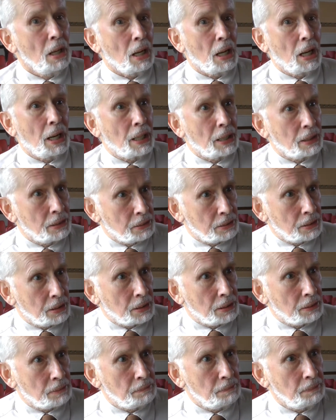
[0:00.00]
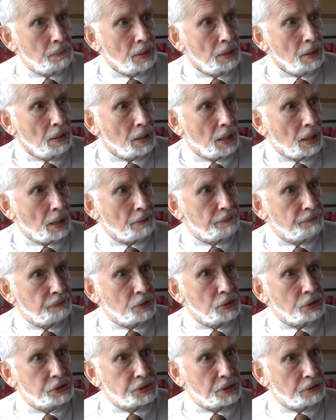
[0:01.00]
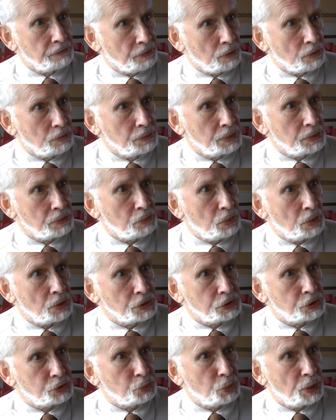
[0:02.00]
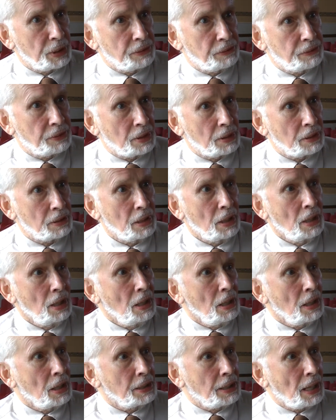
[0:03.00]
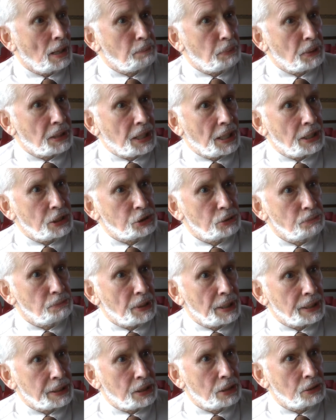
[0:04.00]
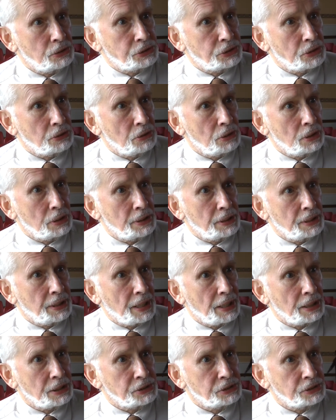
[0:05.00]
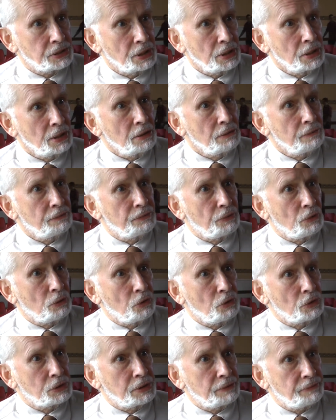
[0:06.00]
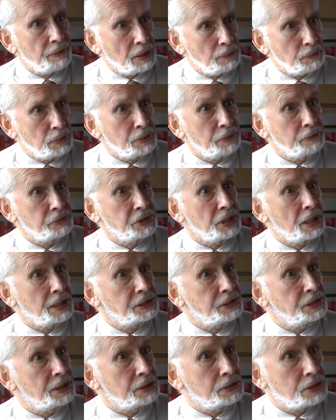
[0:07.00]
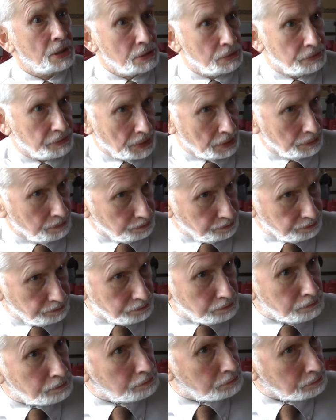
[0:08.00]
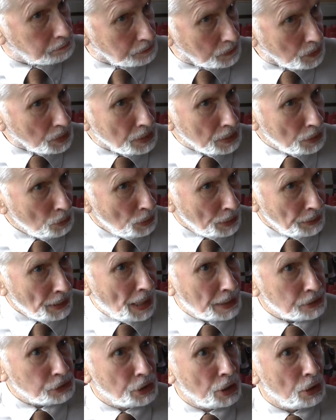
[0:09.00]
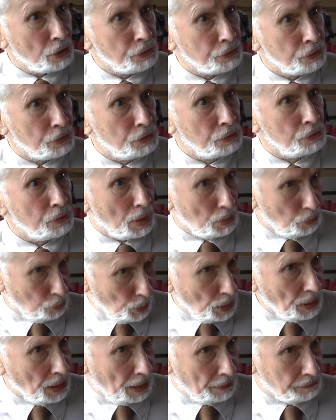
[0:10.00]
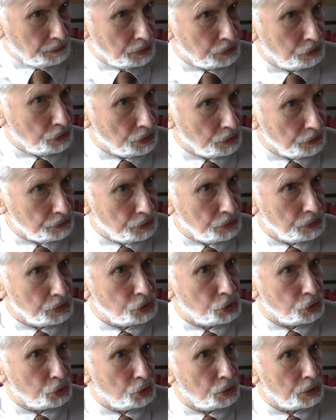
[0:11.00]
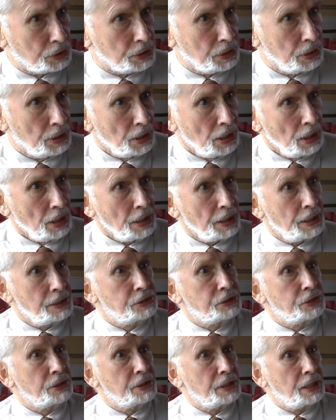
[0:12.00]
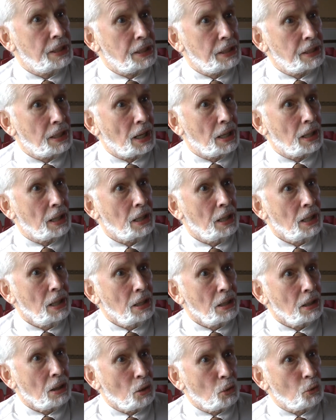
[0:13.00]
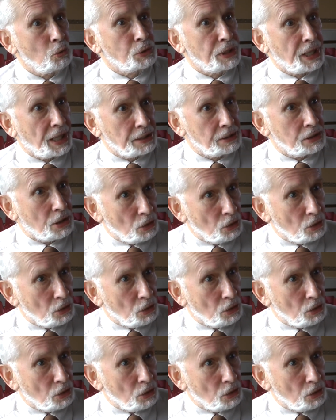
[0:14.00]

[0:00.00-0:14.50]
and our first involvement was with an application by Coastal Oil and Gas for development of sites near Dover, where they will have to drill through the chalk into the old Kent